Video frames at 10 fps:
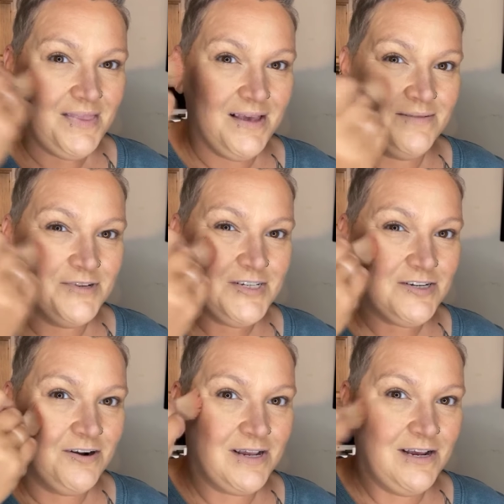I'm just
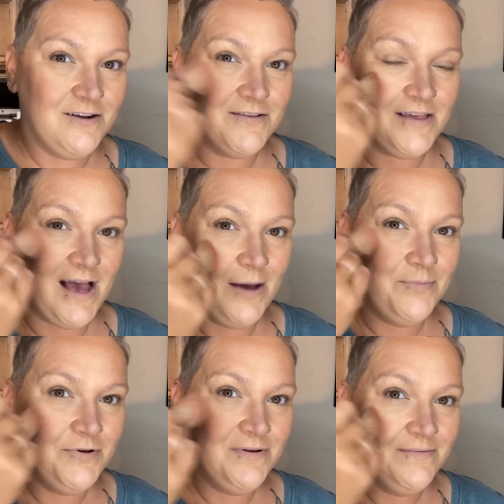starting here at the
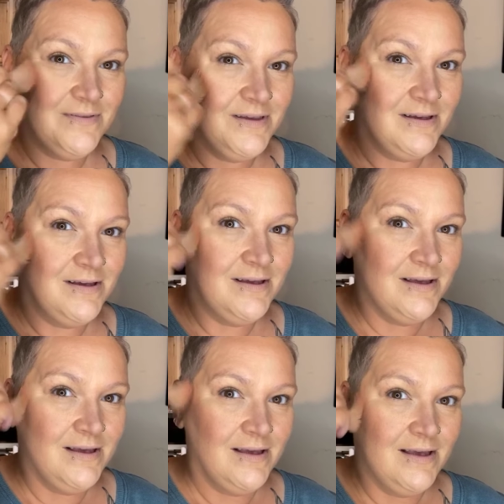apple,
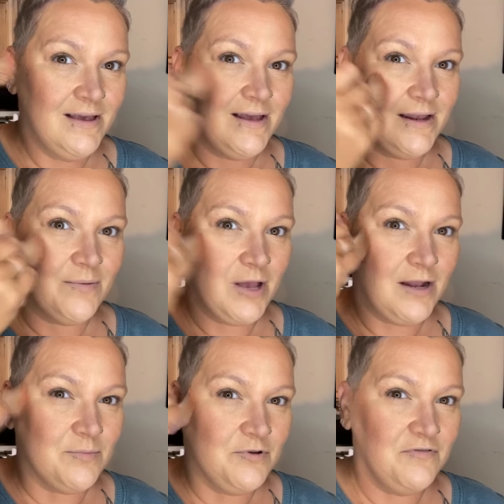and I'm kind
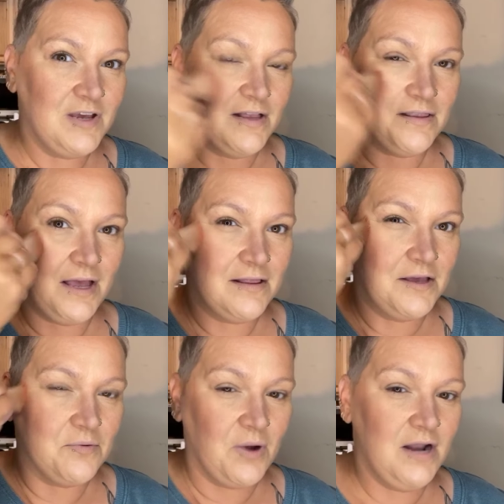of moving it
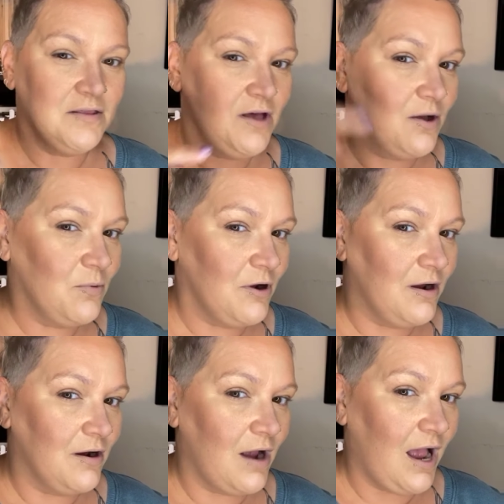lightly right along
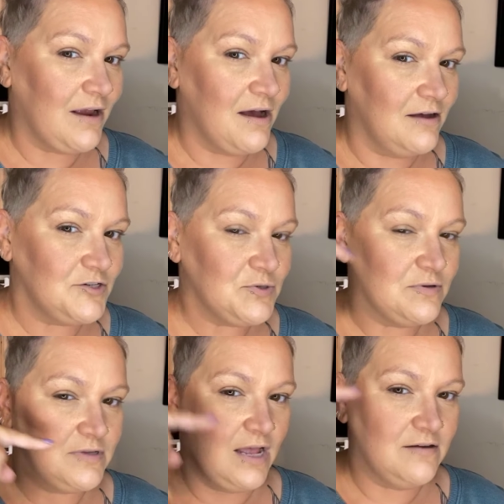where I
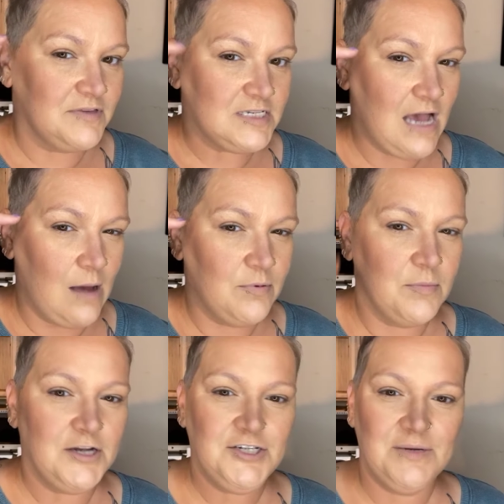contoured kind of the top of
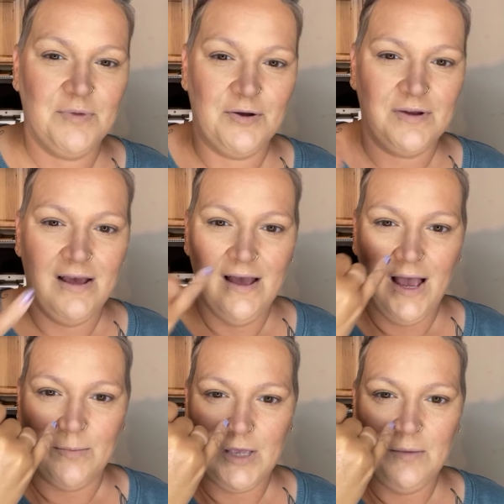my cheekbone.
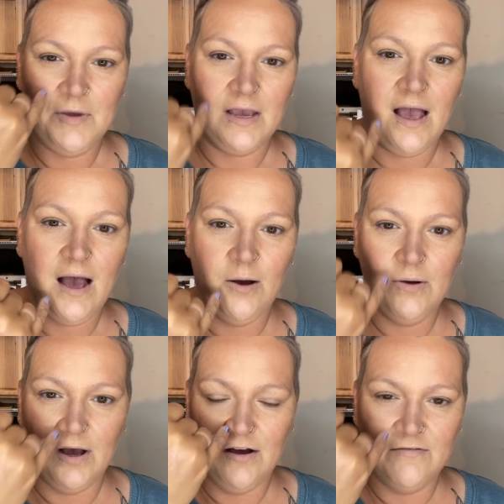I'm keeping it out
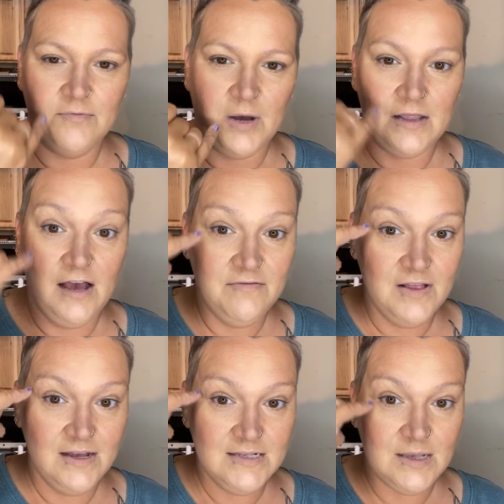of my laugh
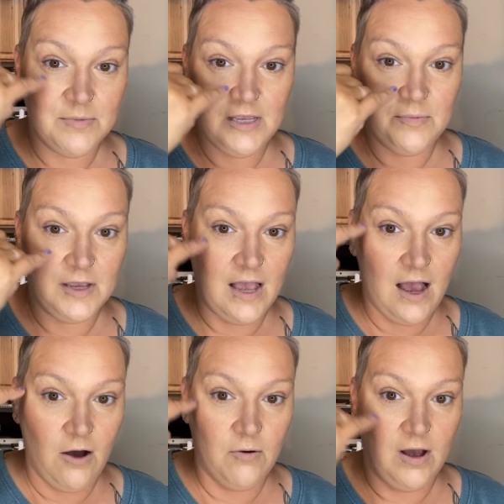lines. I'm keeping it
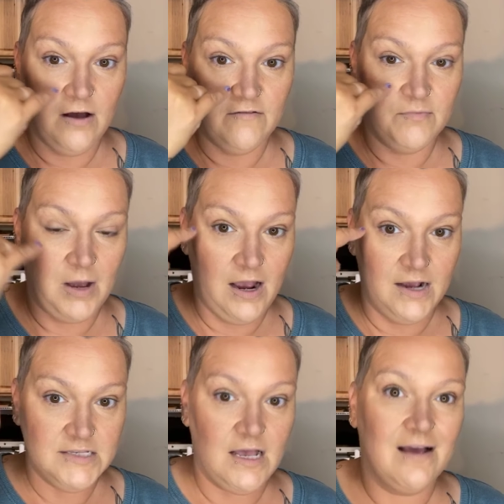out of my eye
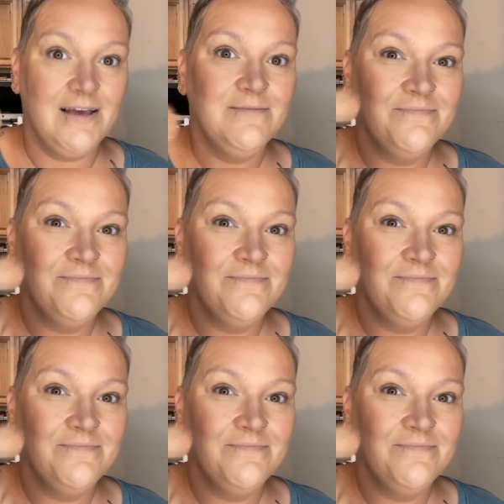socket.